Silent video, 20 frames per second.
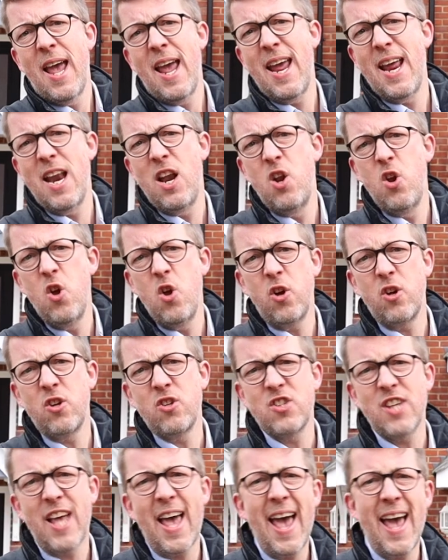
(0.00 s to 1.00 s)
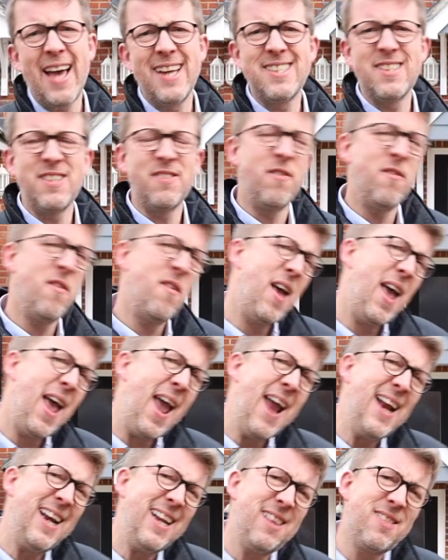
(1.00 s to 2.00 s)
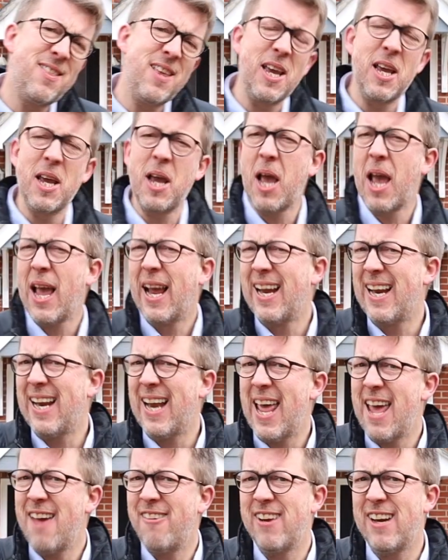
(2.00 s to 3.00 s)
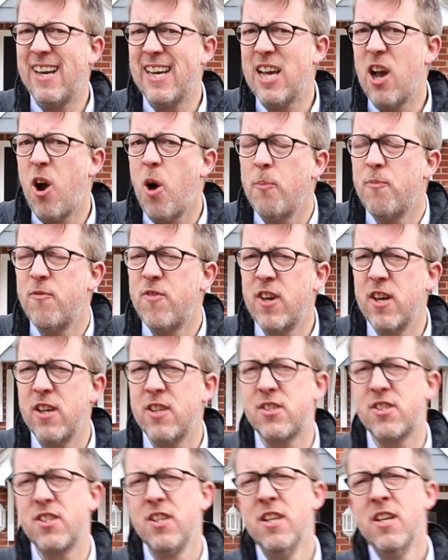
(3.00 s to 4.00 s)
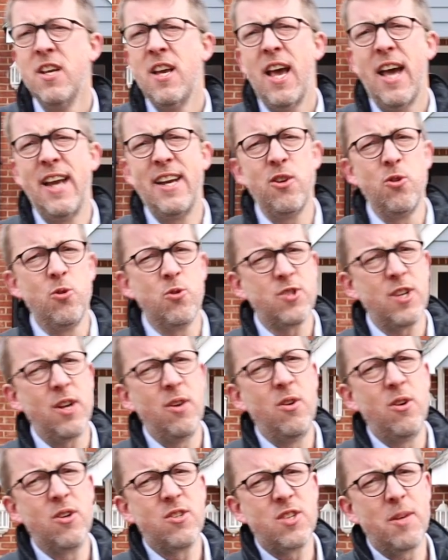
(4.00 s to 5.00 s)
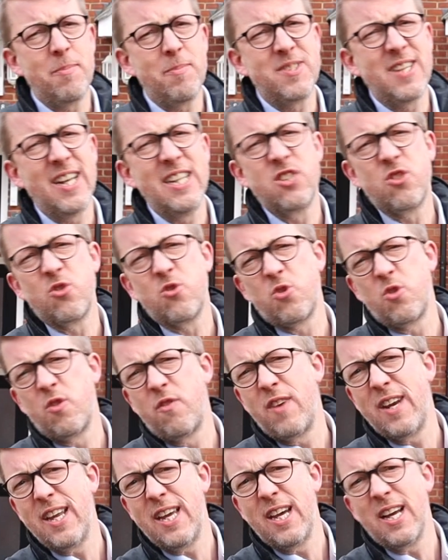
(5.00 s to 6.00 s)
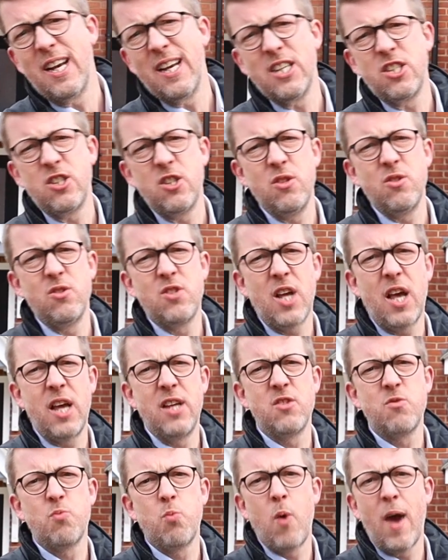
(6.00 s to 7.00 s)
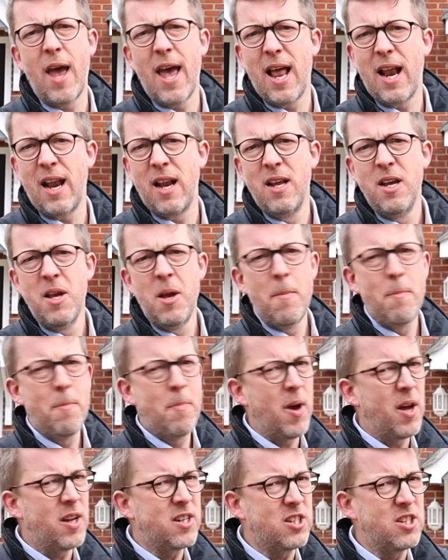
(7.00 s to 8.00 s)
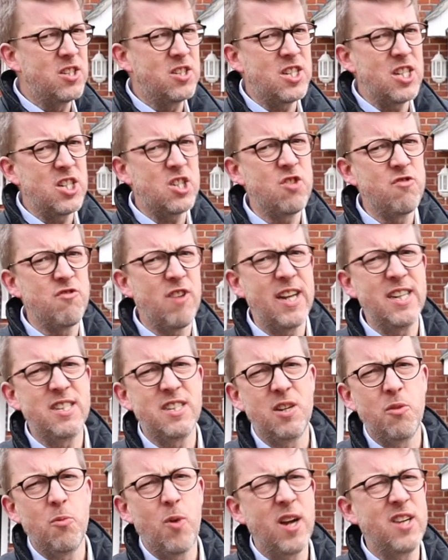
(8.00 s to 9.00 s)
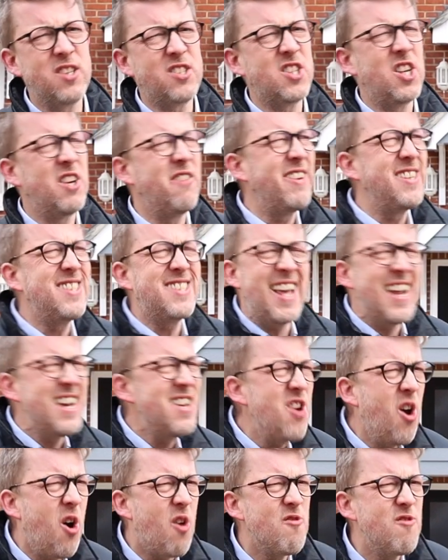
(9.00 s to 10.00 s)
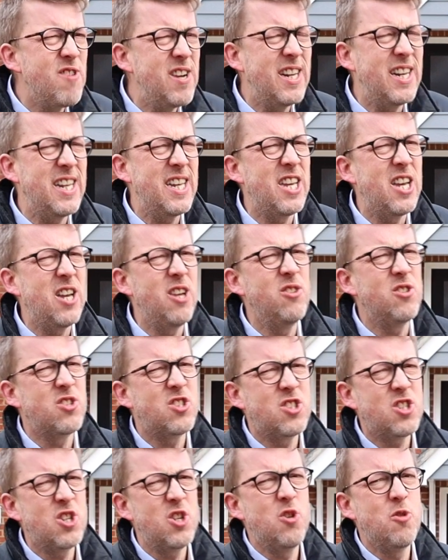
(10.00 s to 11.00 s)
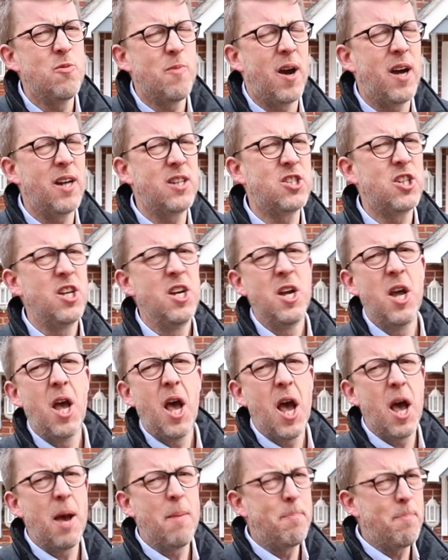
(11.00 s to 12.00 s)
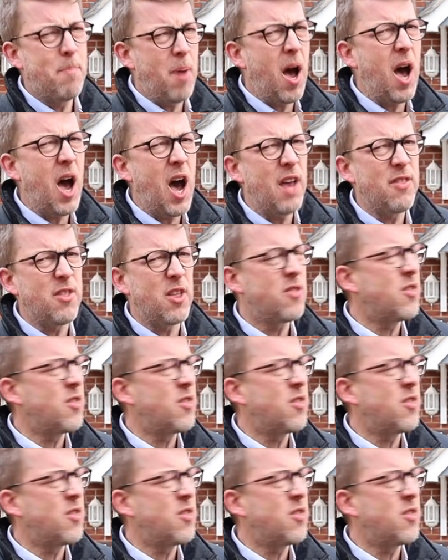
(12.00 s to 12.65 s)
It looks at anything glaringly obvious, and it also looks at potential sort of legal issues as well. But Condition Rating 1 surveys, they're not really used too much, but other